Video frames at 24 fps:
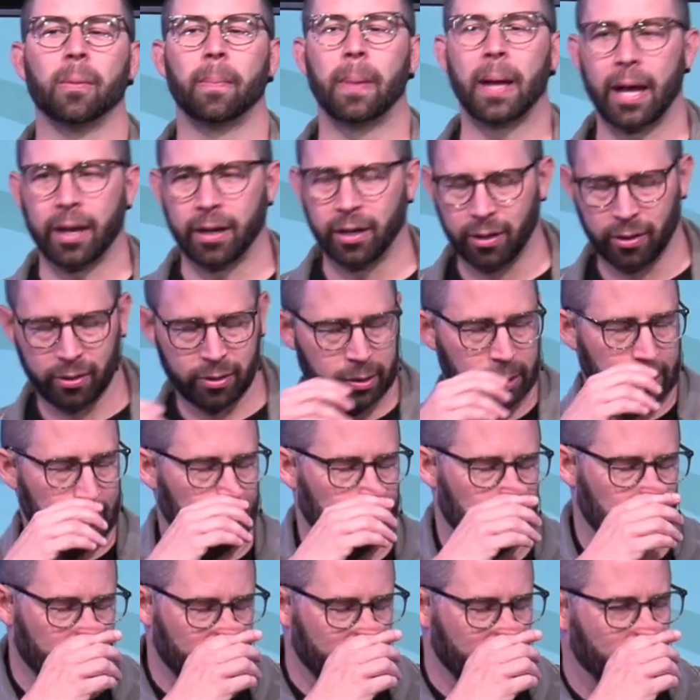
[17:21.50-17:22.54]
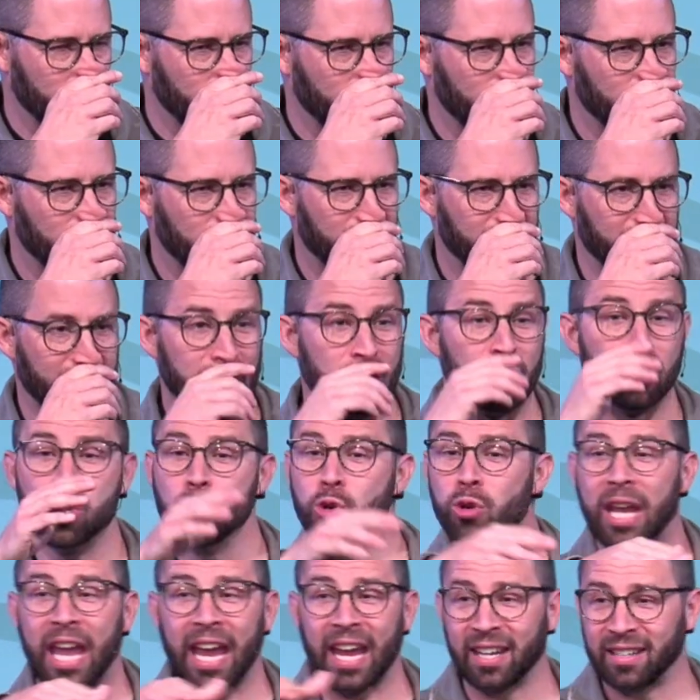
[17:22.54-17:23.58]
bad news. You
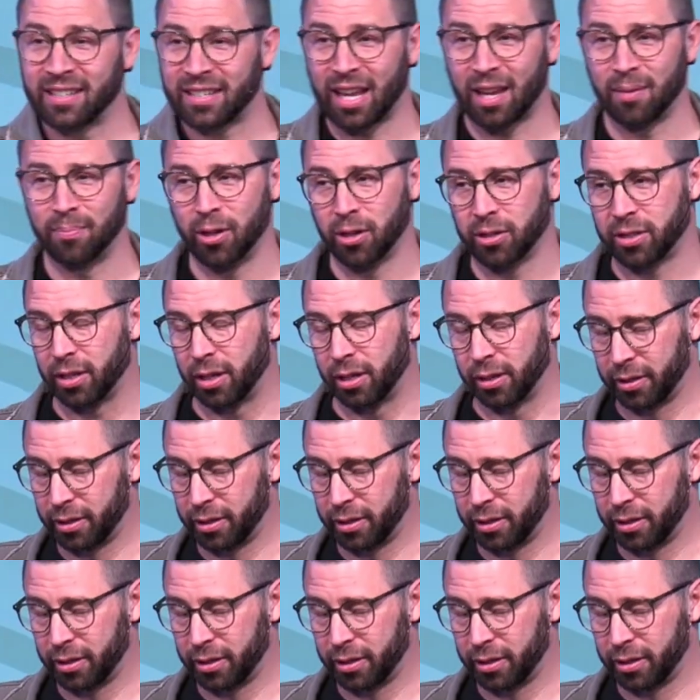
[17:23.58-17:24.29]
can't tame your tongue.